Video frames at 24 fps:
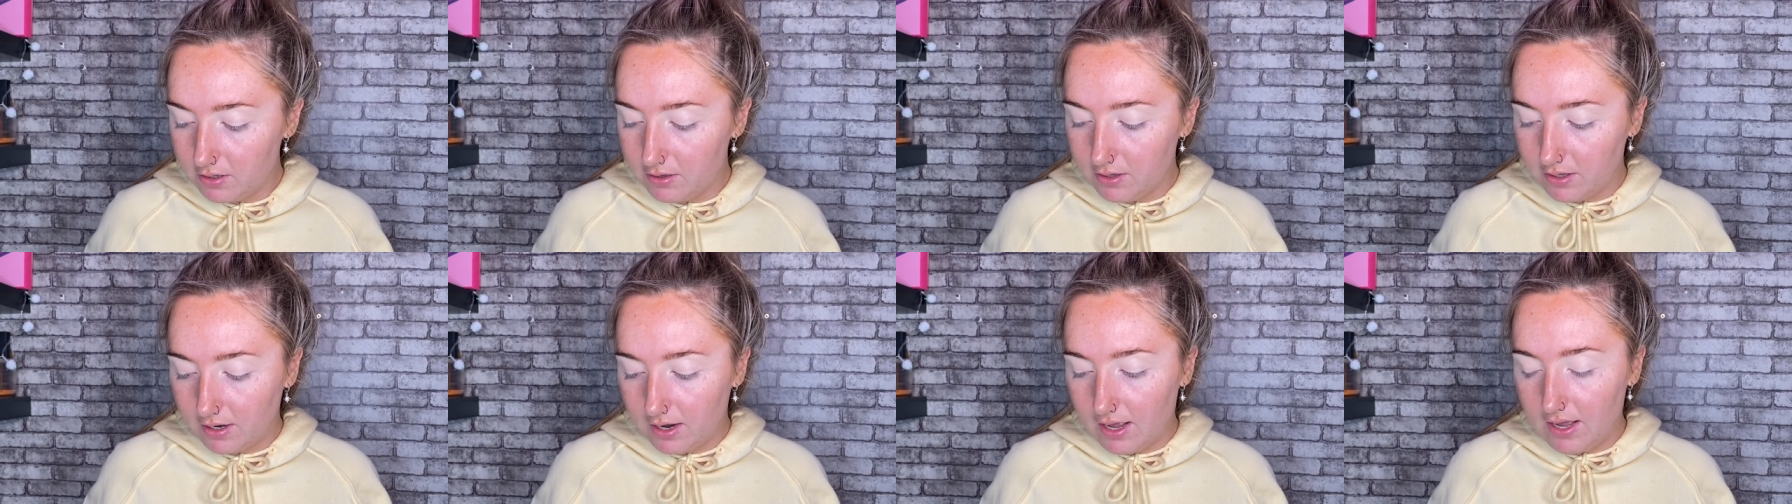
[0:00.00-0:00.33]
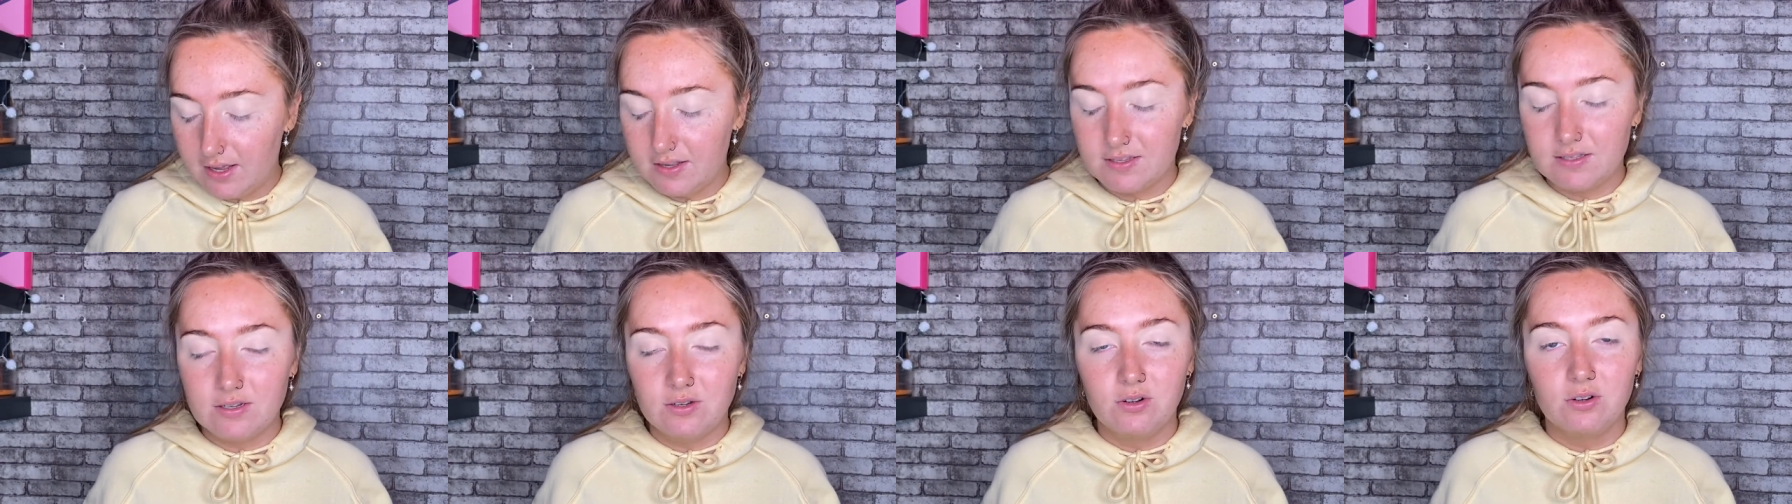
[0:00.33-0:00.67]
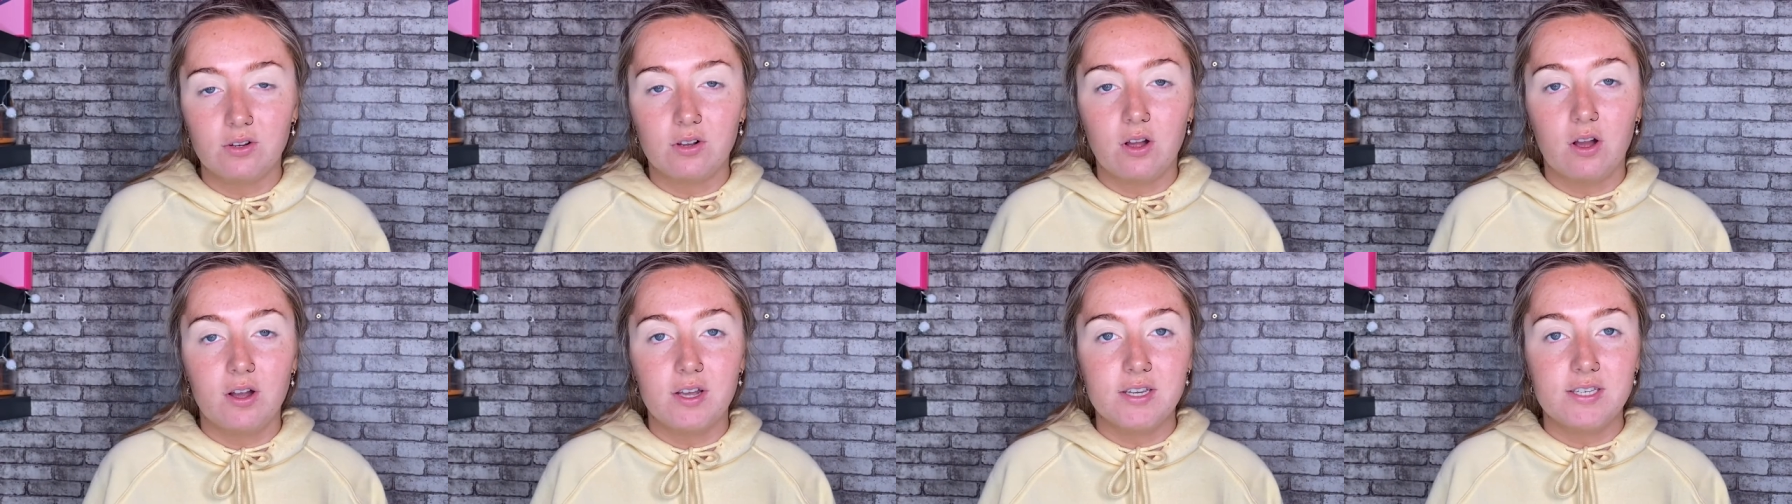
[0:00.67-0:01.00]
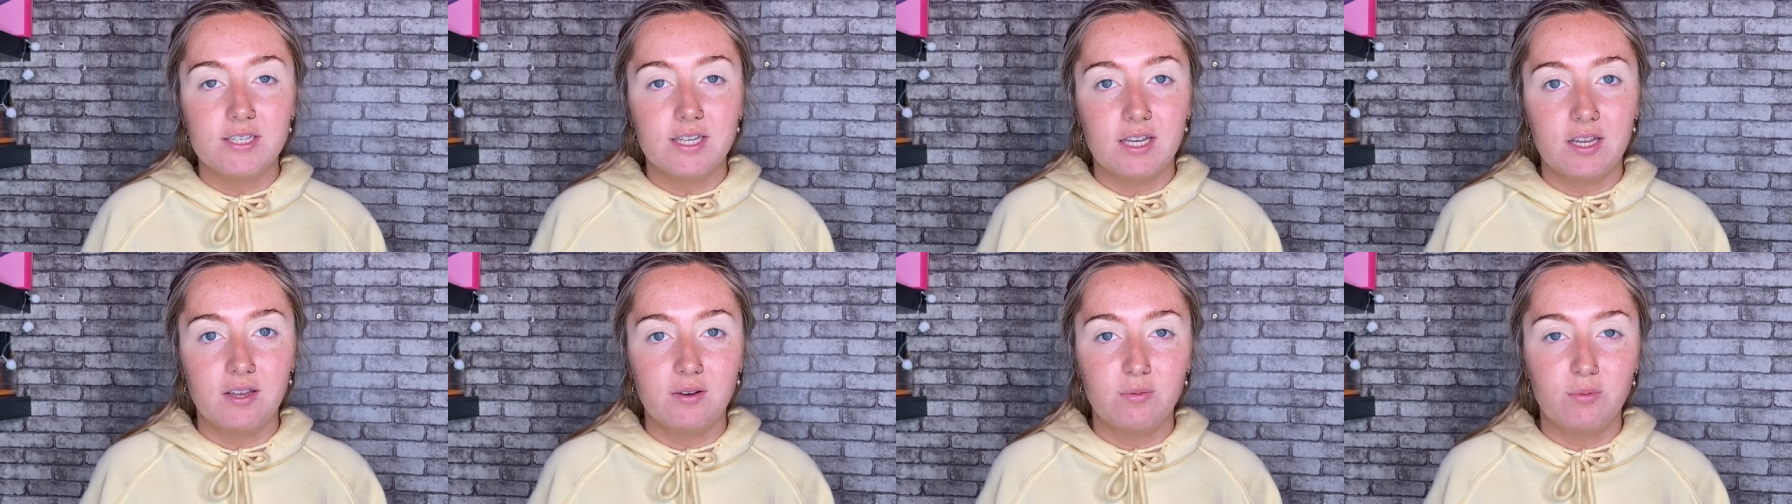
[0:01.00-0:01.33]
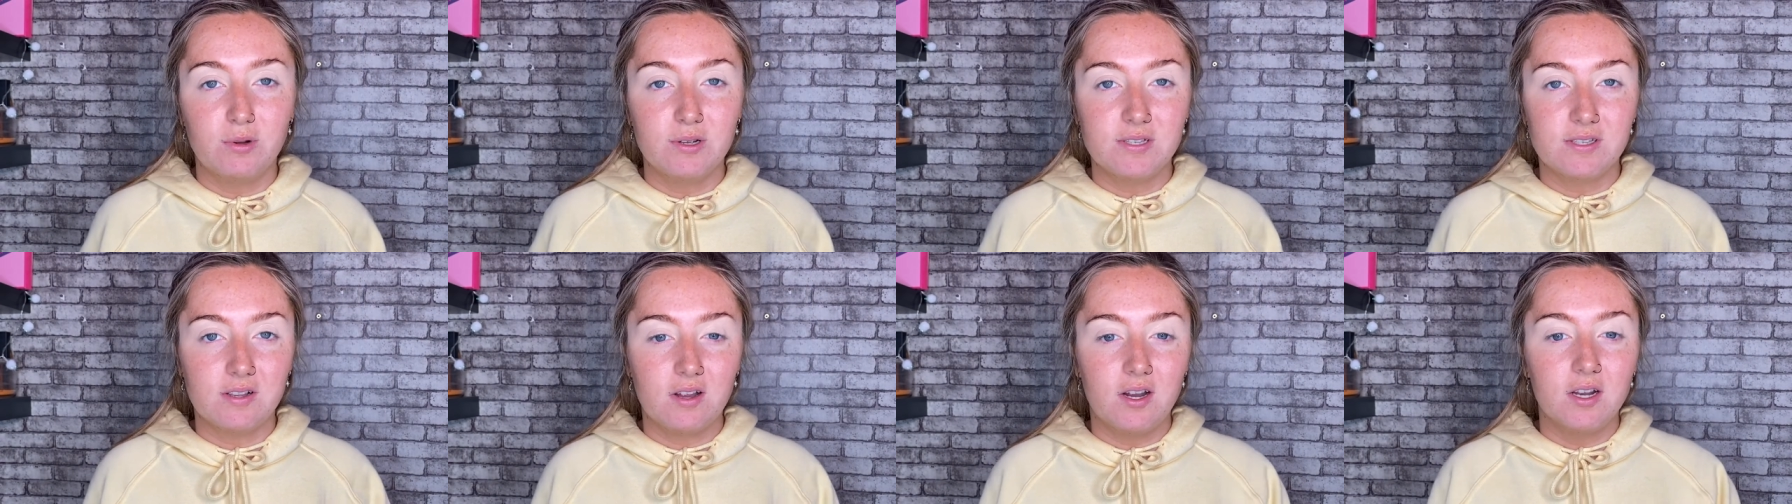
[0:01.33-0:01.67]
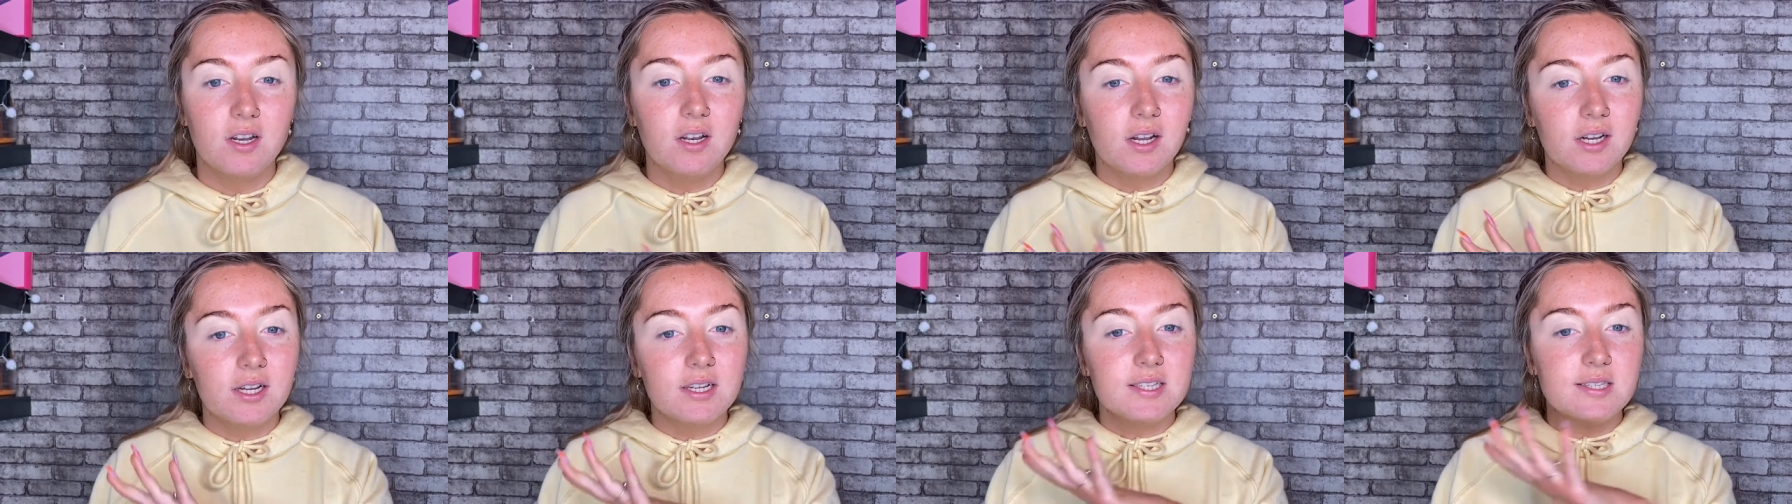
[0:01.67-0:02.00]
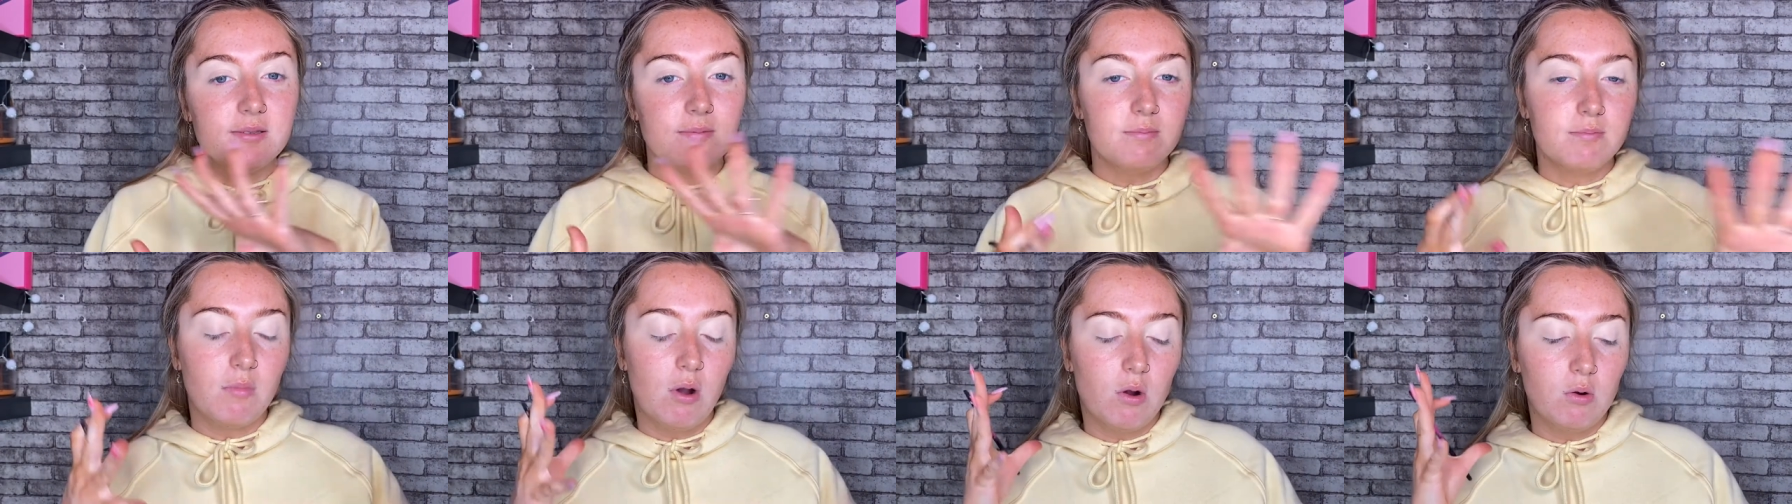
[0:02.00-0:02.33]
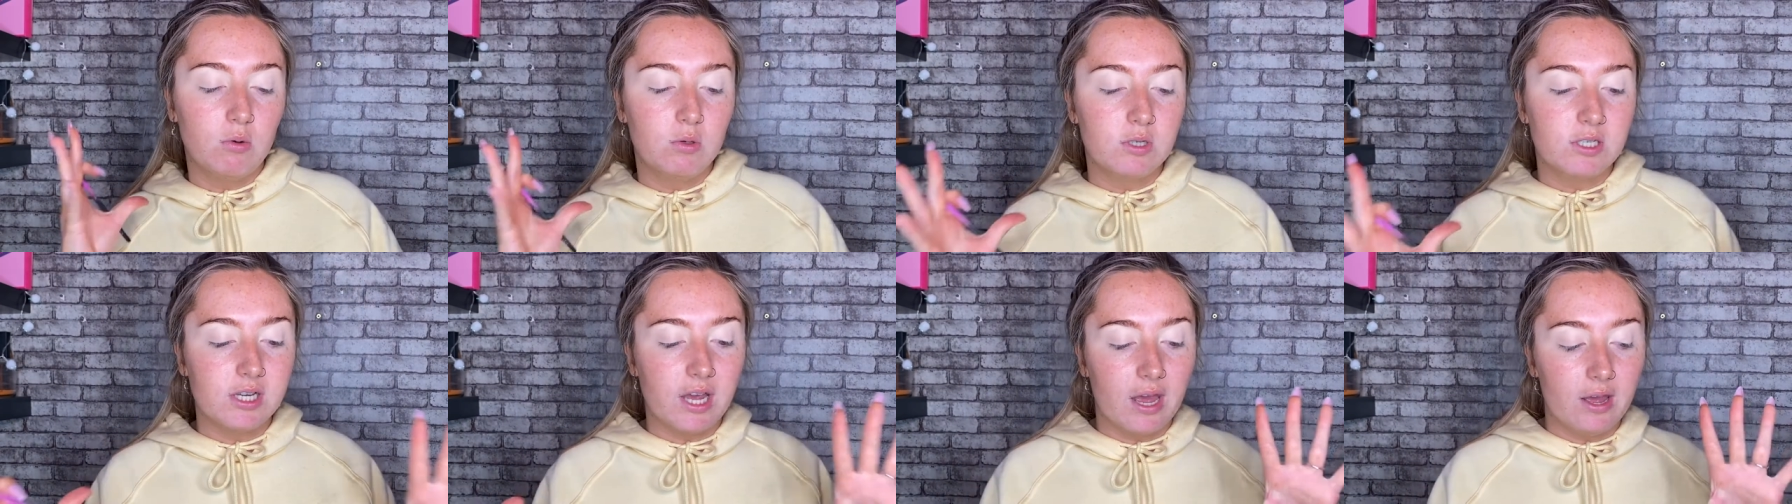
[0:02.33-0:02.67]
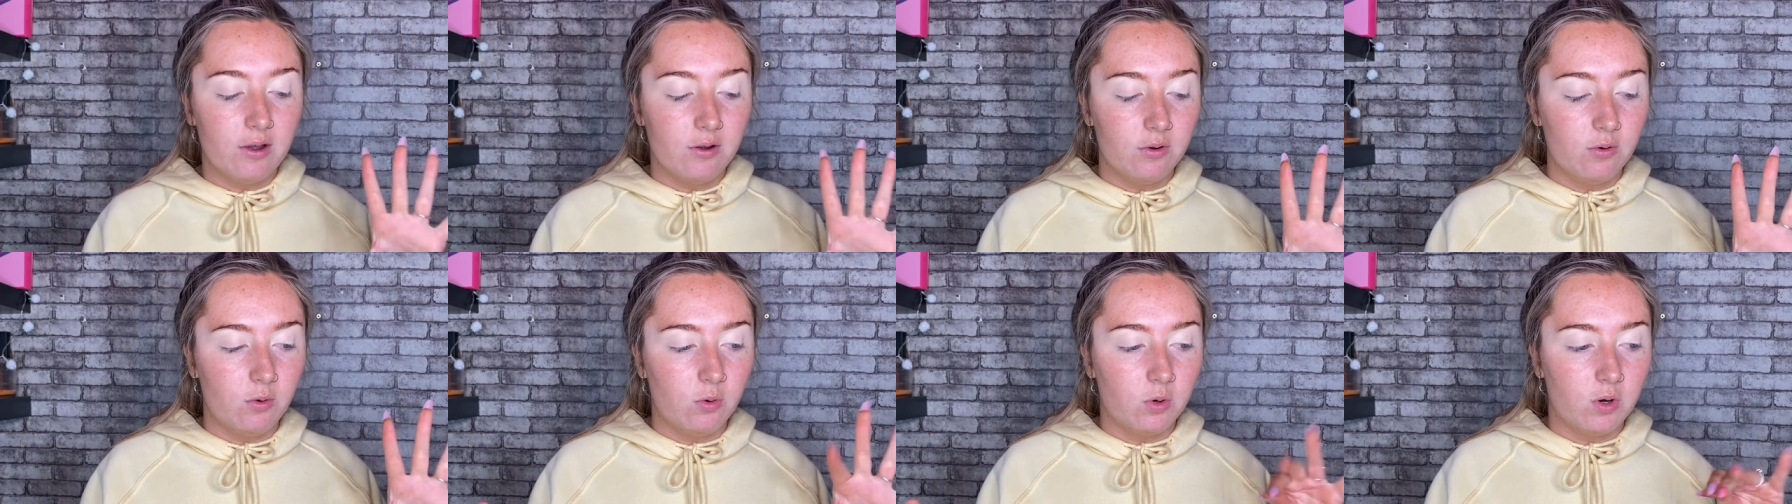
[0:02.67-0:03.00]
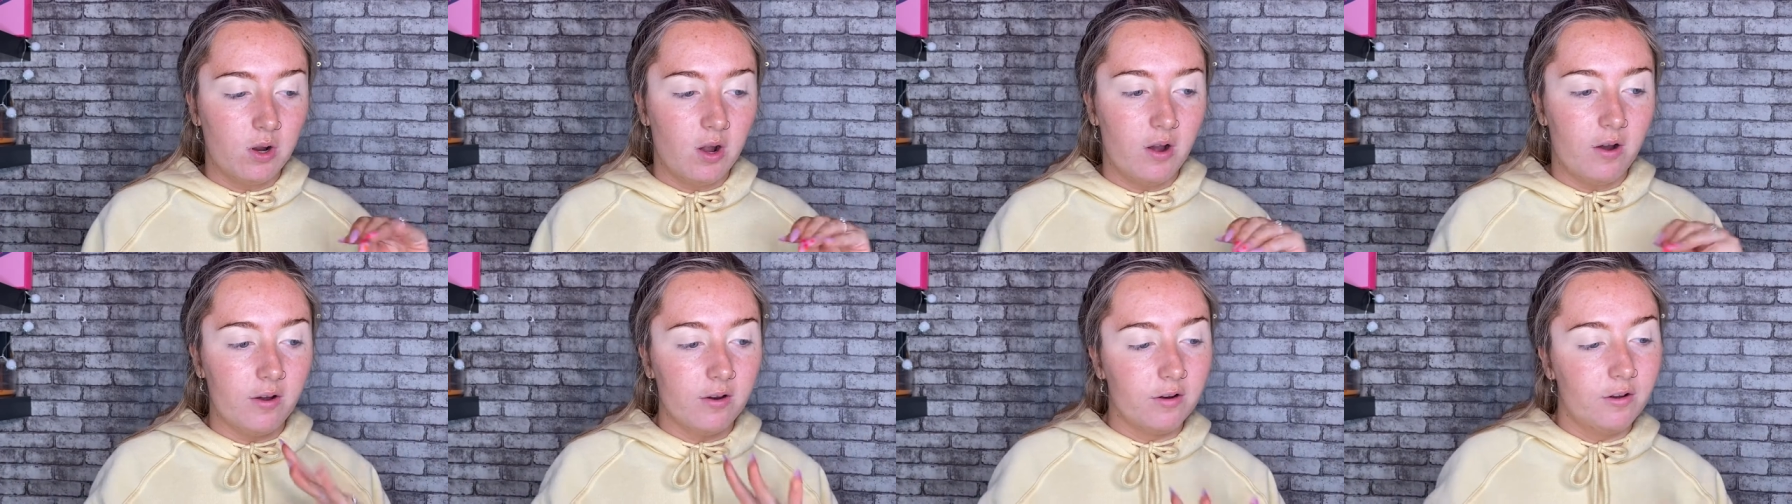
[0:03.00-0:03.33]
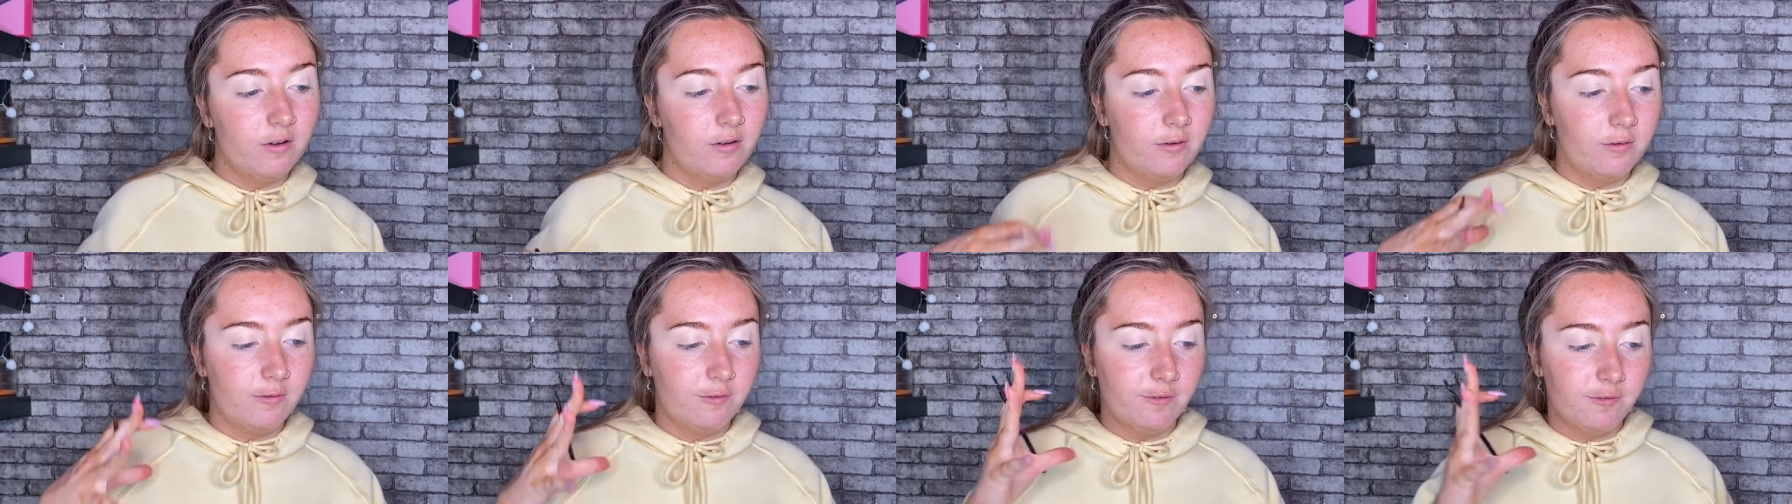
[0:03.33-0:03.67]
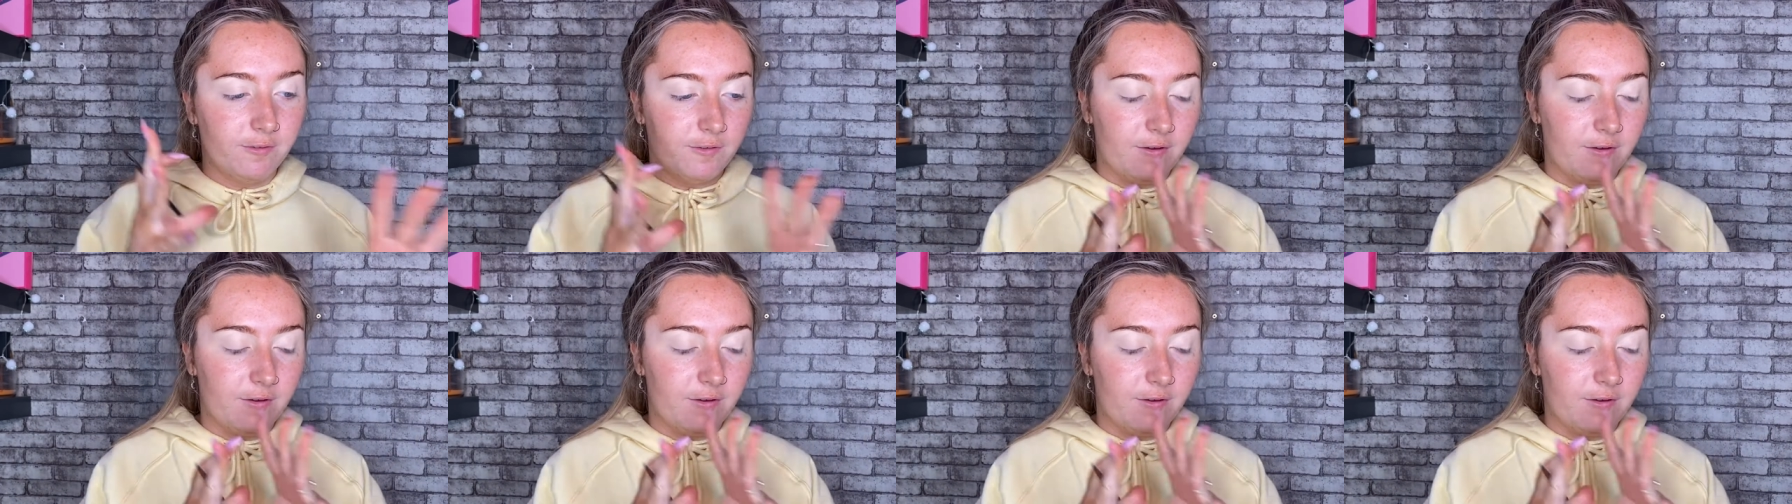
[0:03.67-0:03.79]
The last look I did was kind of like a smoked out kind of